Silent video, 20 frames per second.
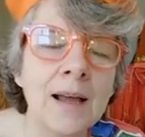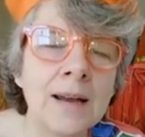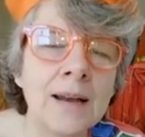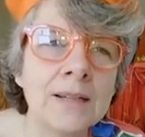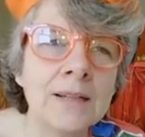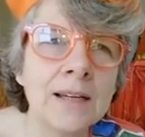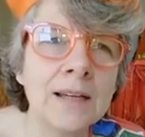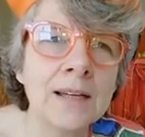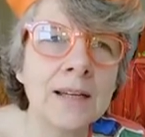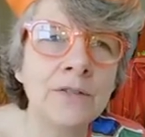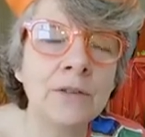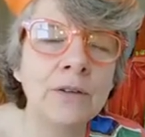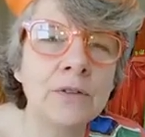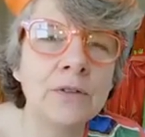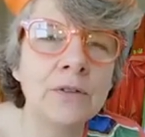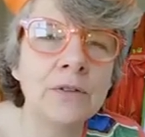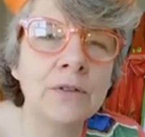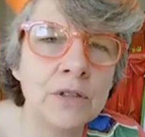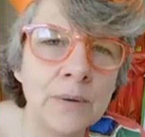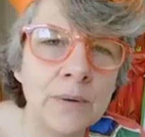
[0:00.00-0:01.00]
if you
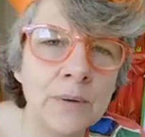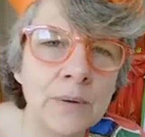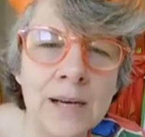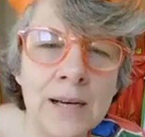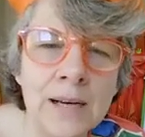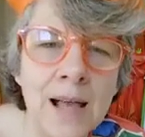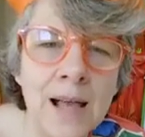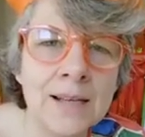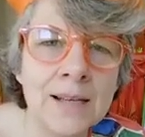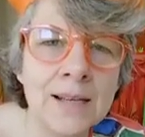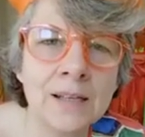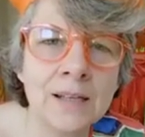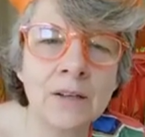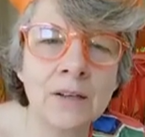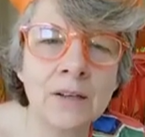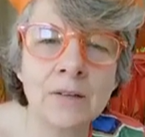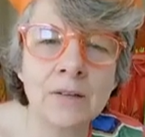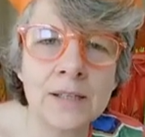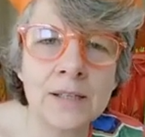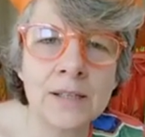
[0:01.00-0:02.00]
do it as
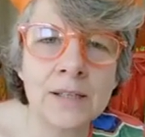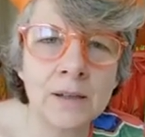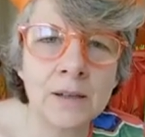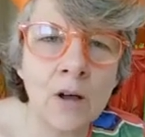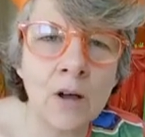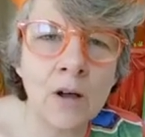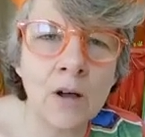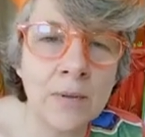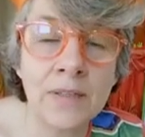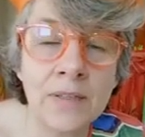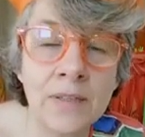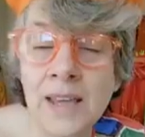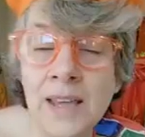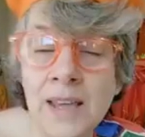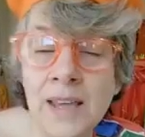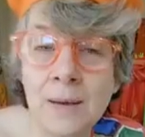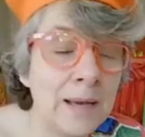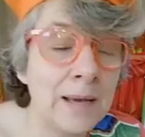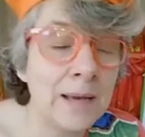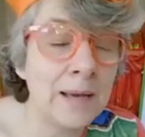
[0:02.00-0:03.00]
a common thing, it
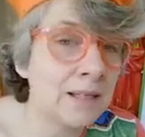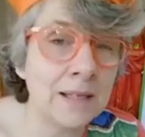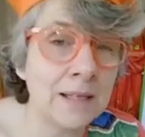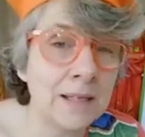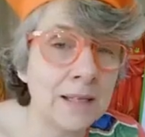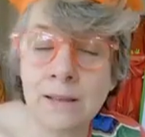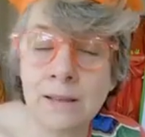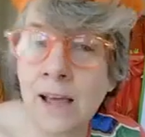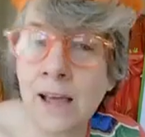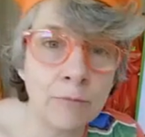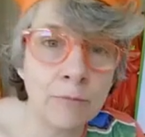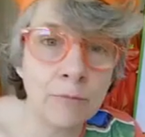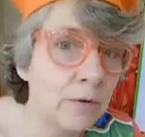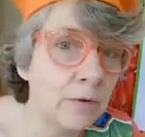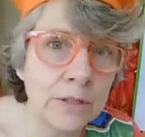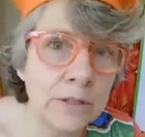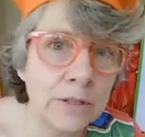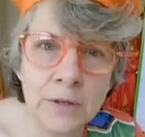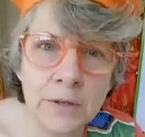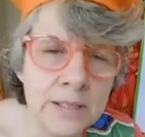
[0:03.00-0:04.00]
makes life more
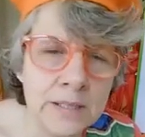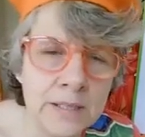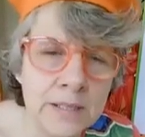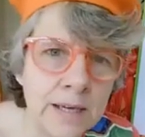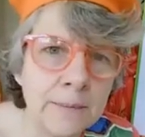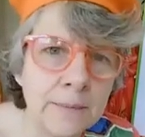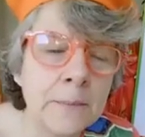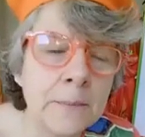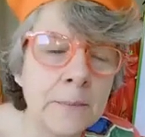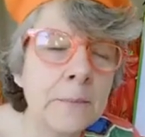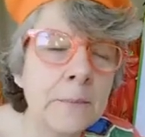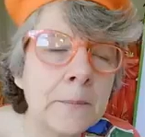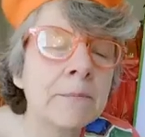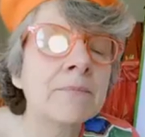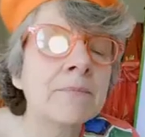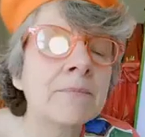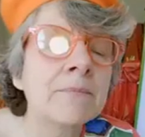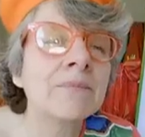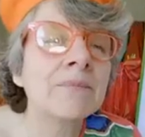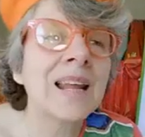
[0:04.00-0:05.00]
interesting.
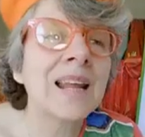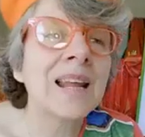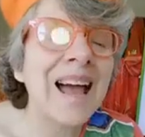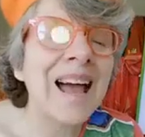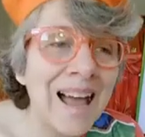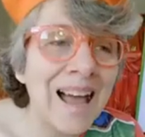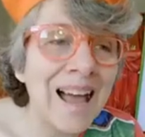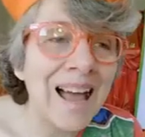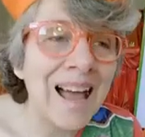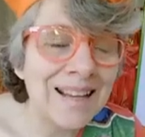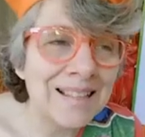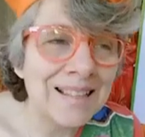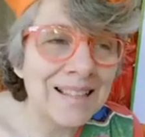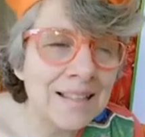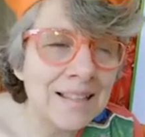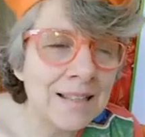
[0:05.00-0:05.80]
And